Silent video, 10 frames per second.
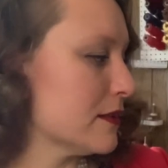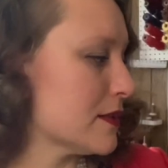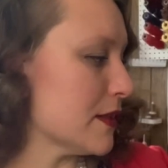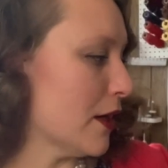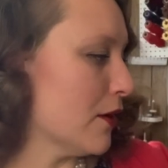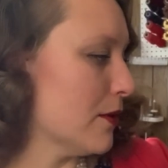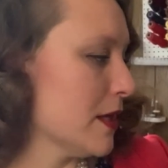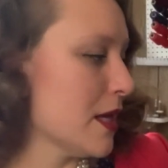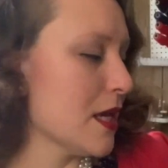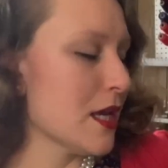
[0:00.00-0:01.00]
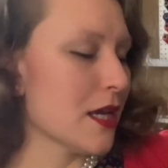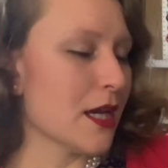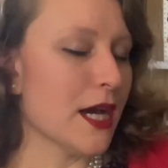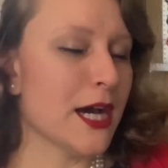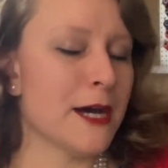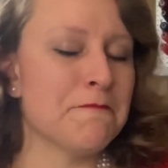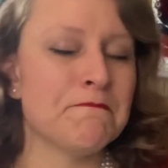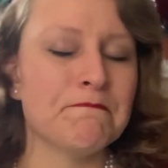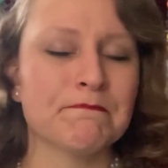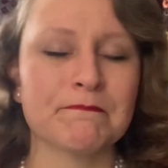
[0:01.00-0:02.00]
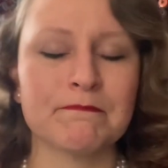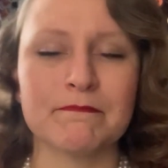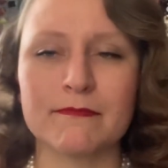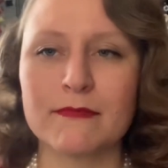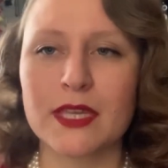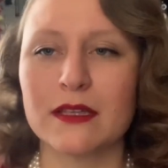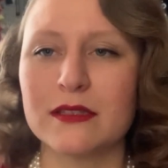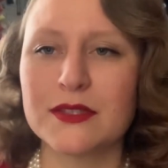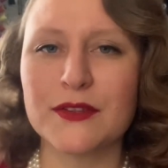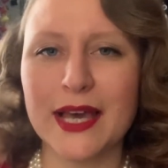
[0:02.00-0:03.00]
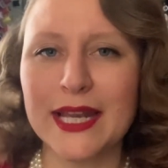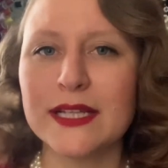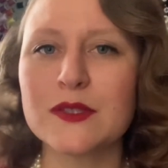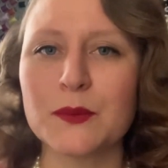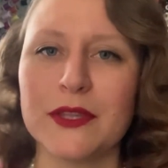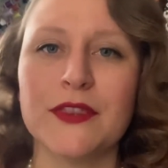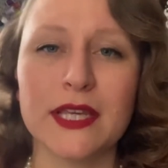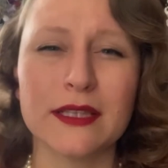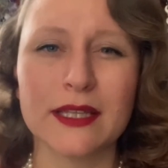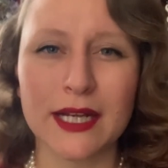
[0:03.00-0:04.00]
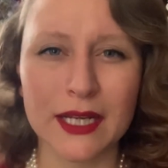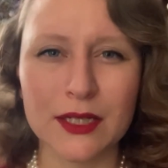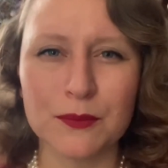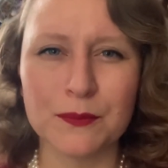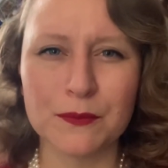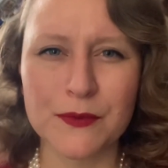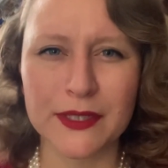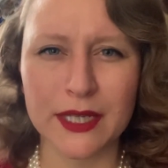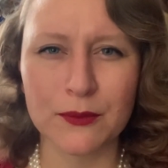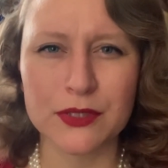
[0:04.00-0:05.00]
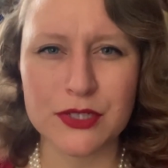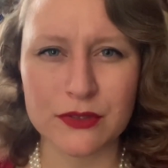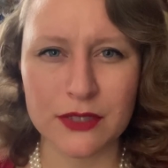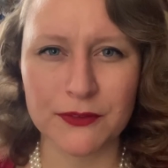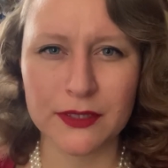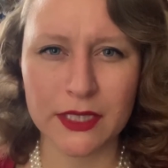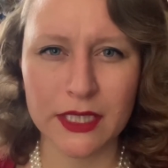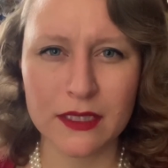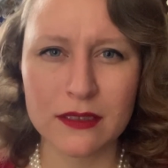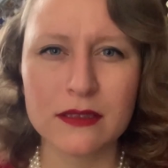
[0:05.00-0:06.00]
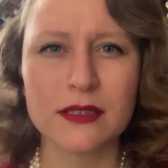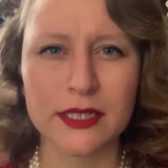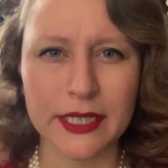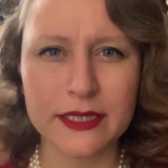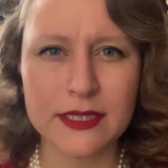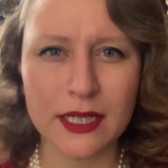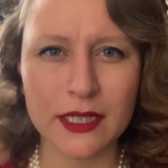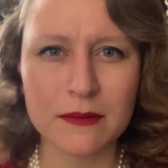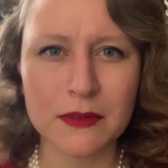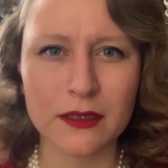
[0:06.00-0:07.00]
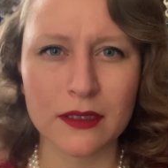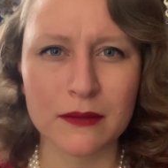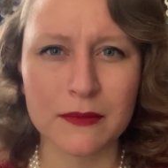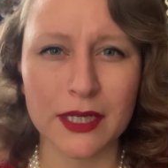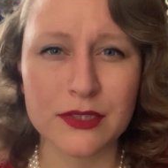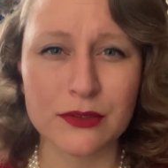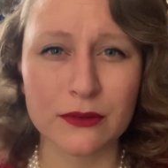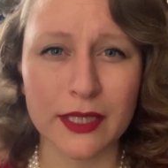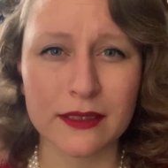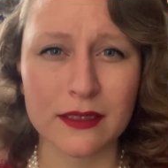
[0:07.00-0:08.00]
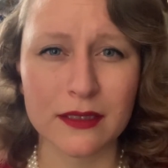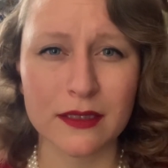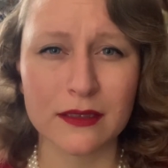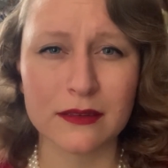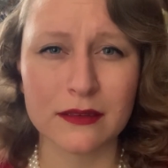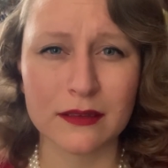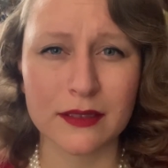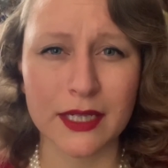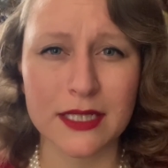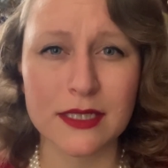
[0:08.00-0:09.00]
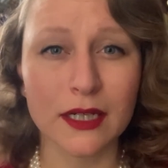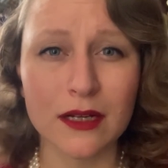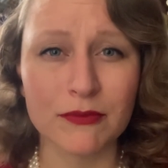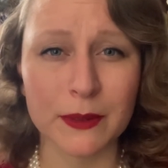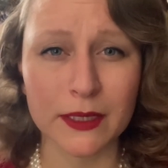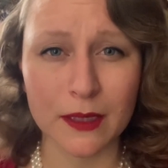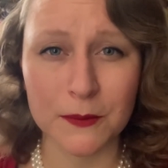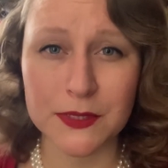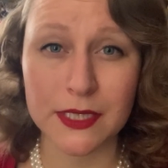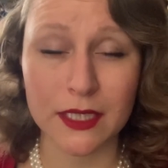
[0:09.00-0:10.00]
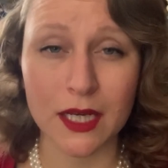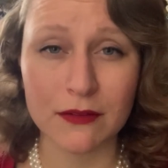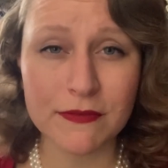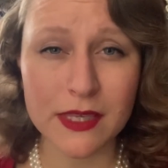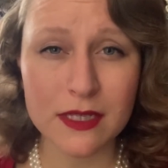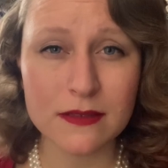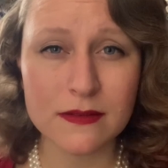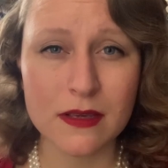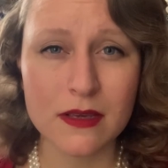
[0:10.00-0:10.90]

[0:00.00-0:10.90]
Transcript: So that is one thing that I think I would do differently the next time. I do like the idea of being able to cuff these.